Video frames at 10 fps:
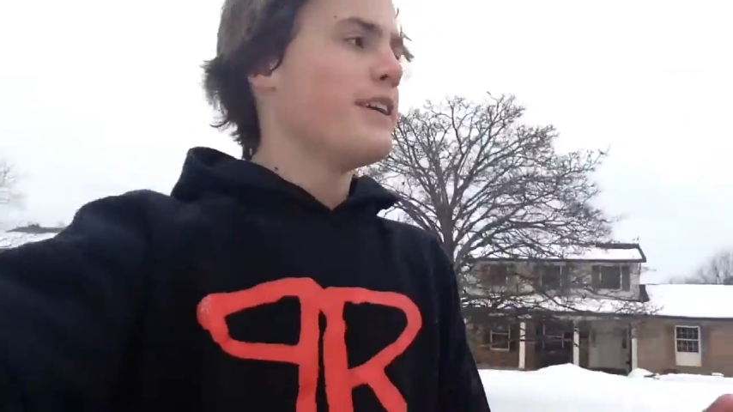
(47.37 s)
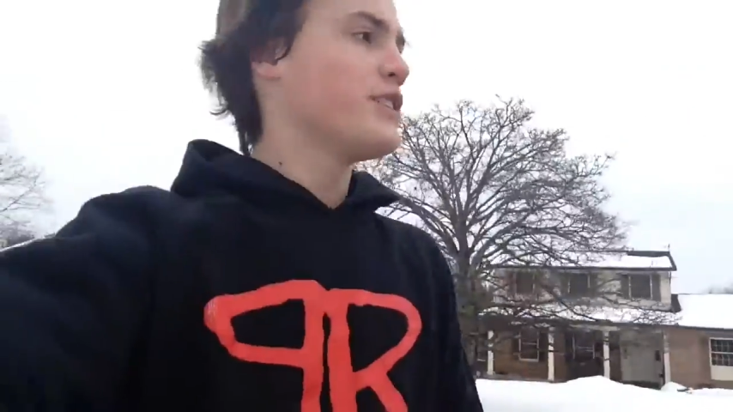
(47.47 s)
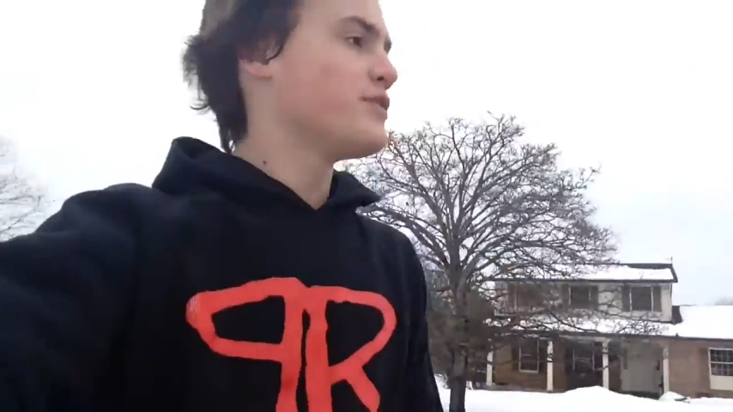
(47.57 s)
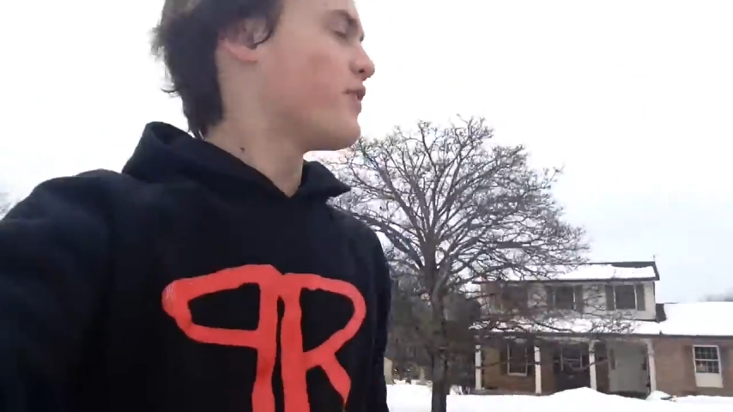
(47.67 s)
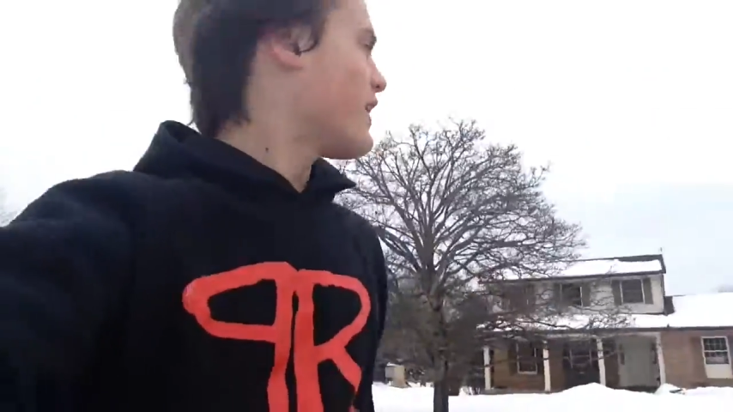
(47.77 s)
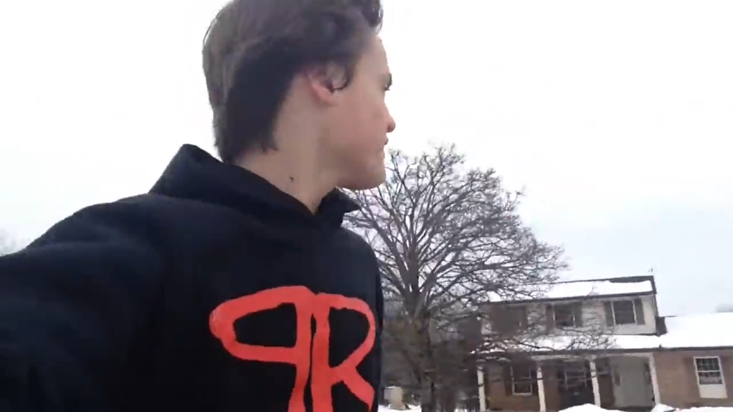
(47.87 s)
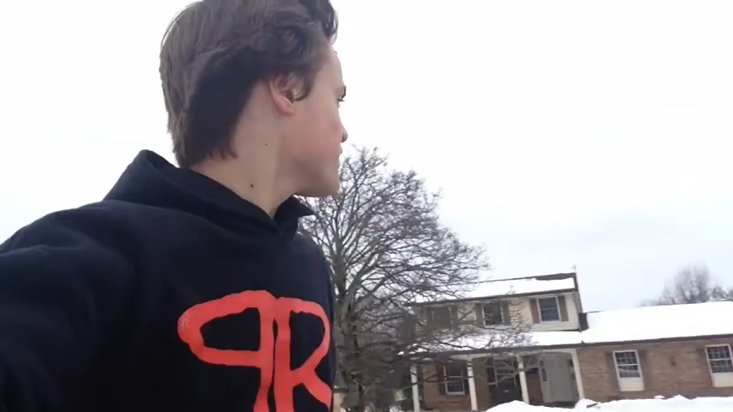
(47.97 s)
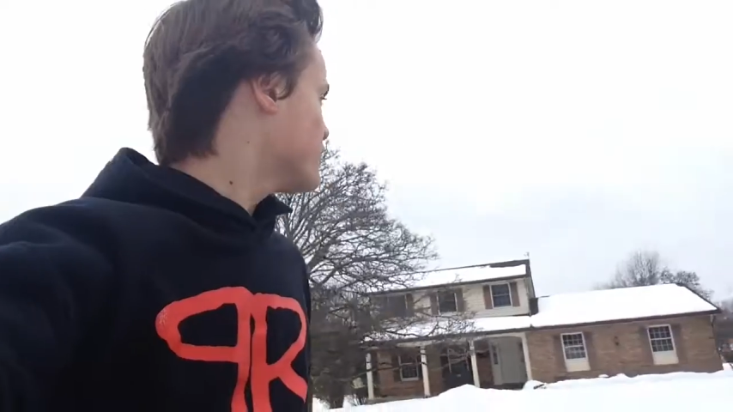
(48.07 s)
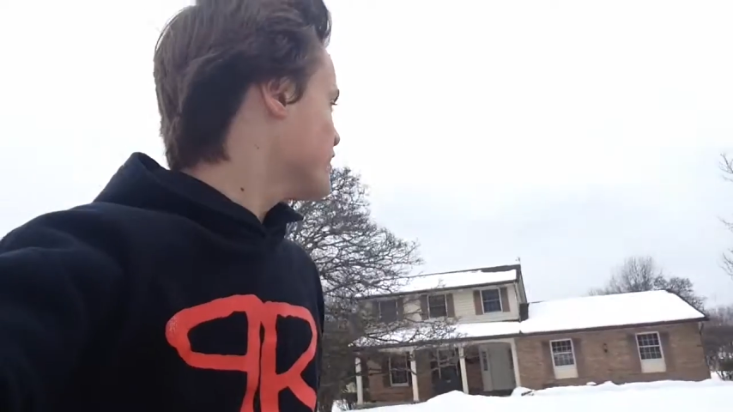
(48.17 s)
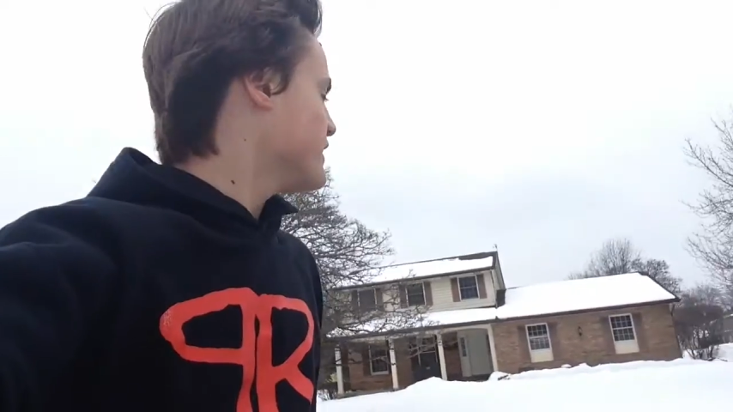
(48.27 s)
just finally
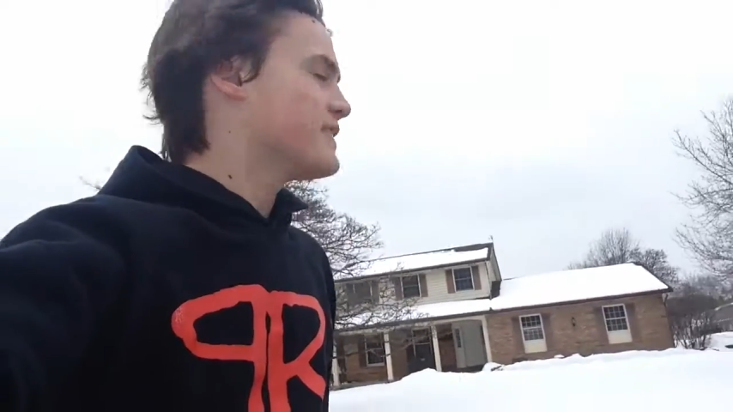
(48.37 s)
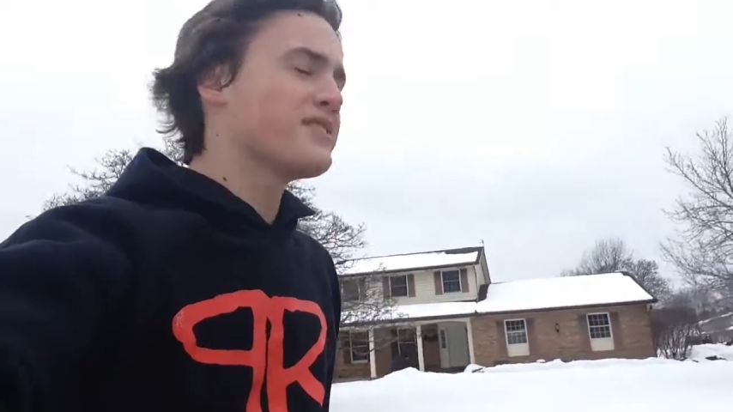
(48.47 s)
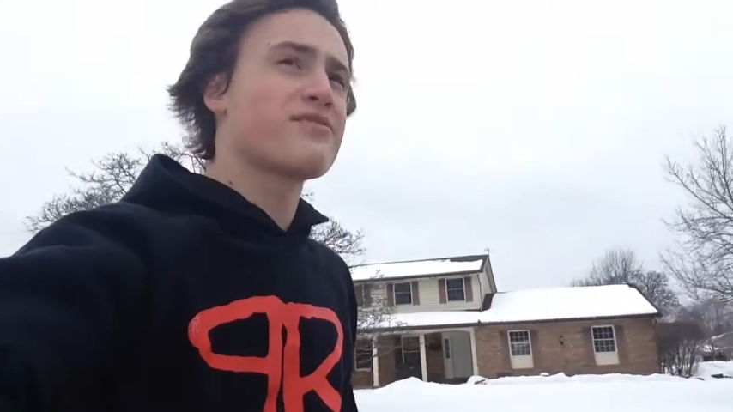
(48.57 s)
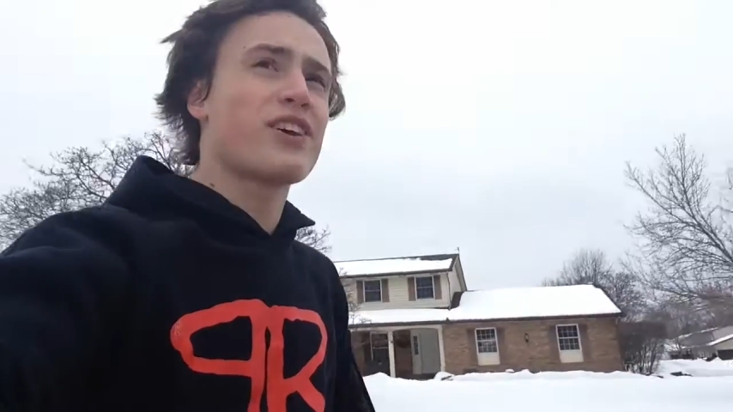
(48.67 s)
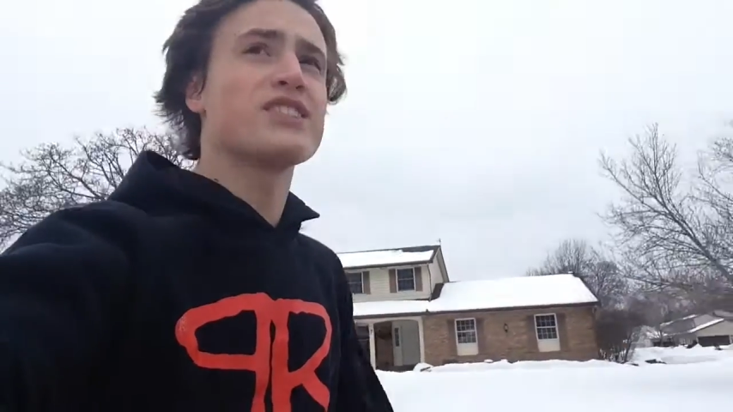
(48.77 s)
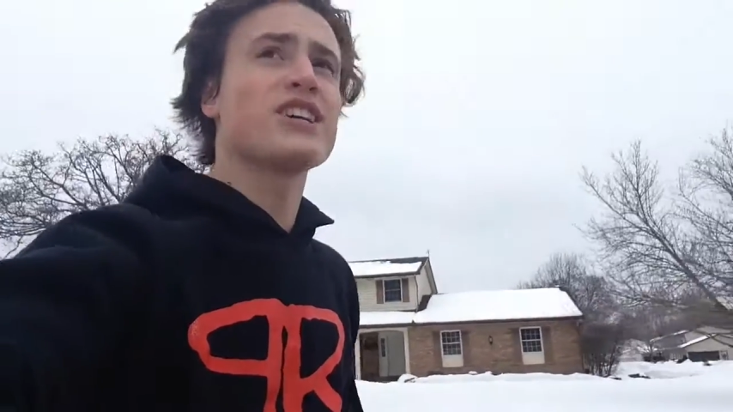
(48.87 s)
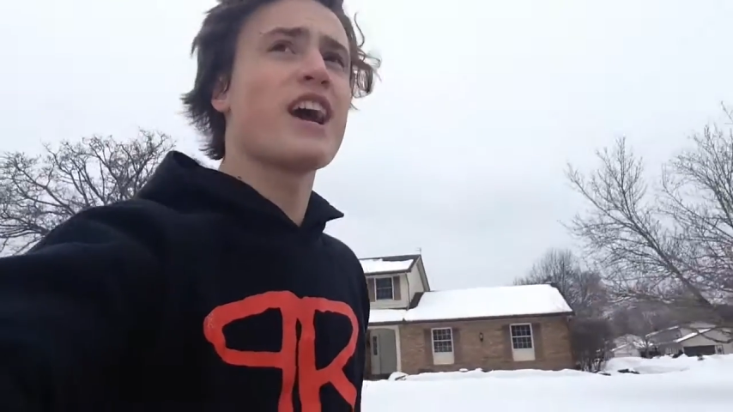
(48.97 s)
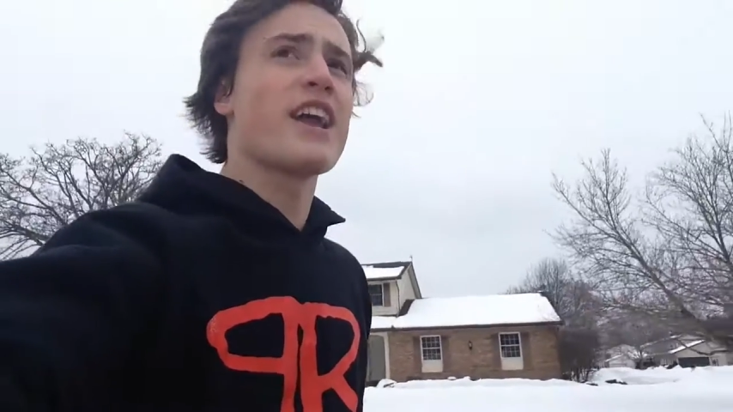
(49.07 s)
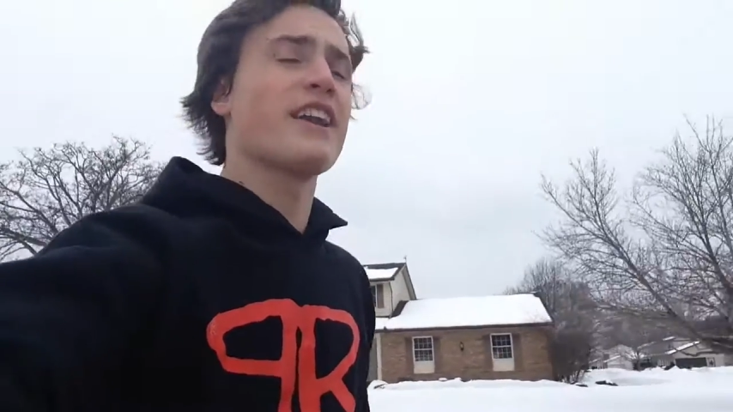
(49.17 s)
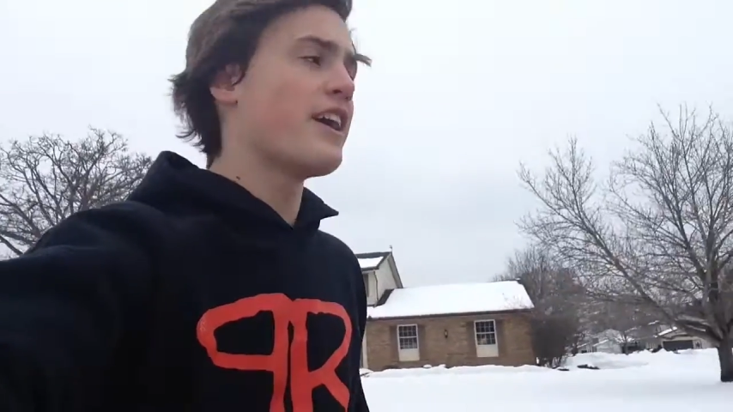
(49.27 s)
good to get some fresh
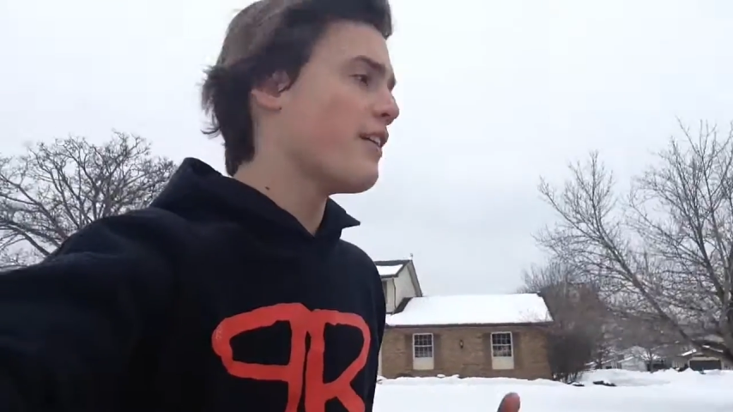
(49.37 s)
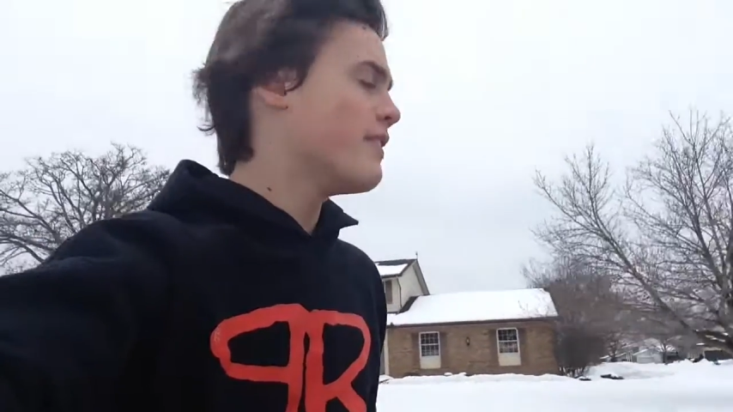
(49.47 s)
air, you know